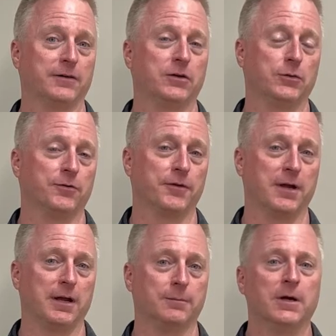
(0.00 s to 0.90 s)
use the
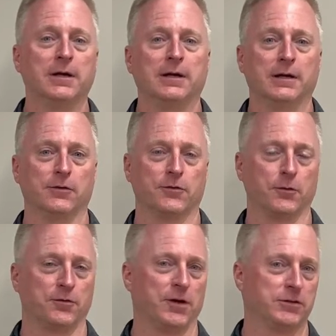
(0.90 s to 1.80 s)
name in
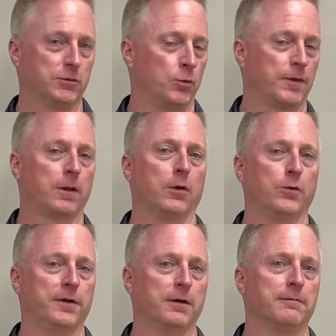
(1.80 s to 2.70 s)
association with
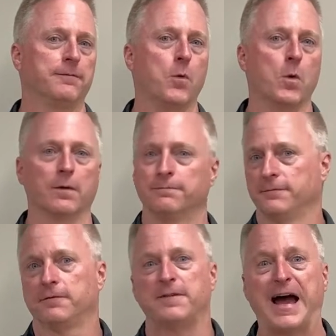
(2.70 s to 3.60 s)
clothing for
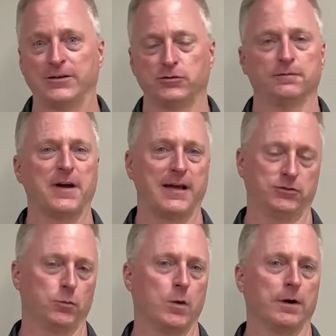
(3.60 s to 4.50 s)
fashion
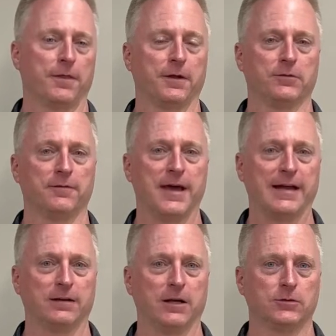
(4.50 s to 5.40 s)
wear, things of that
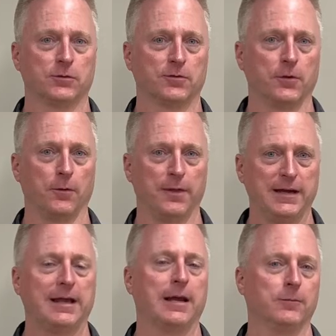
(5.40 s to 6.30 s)
nature. So they
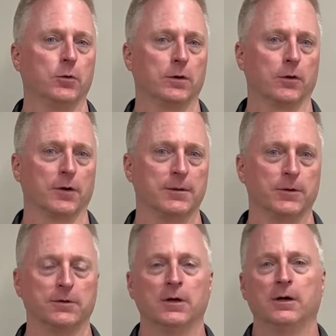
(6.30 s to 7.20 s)
came to an
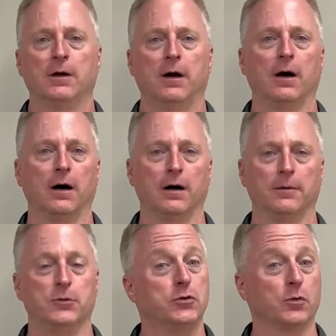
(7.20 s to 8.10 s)
agreement,
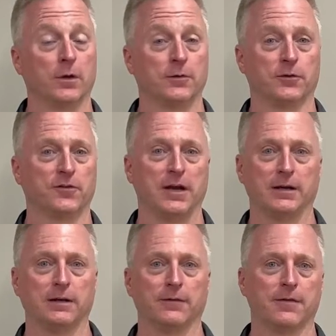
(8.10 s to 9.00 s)
mutual
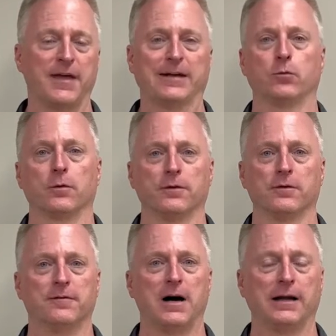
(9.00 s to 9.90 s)
understanding that that's where the
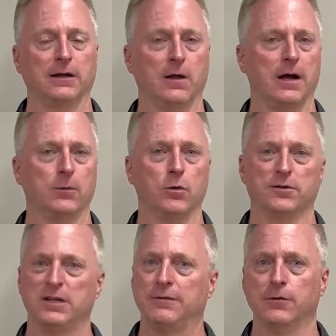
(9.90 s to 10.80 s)
dividing line was,
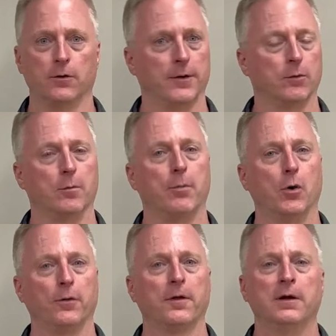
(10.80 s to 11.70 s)
even though they were
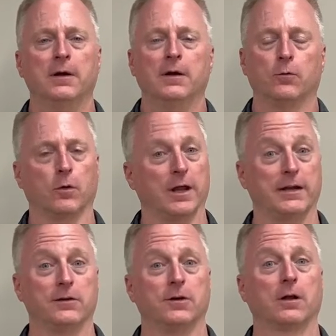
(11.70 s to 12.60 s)
both
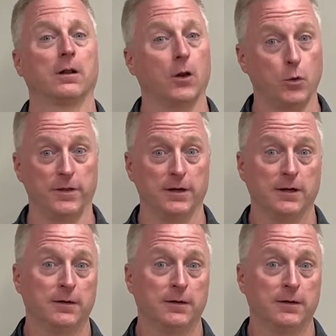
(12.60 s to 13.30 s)
related to clothing.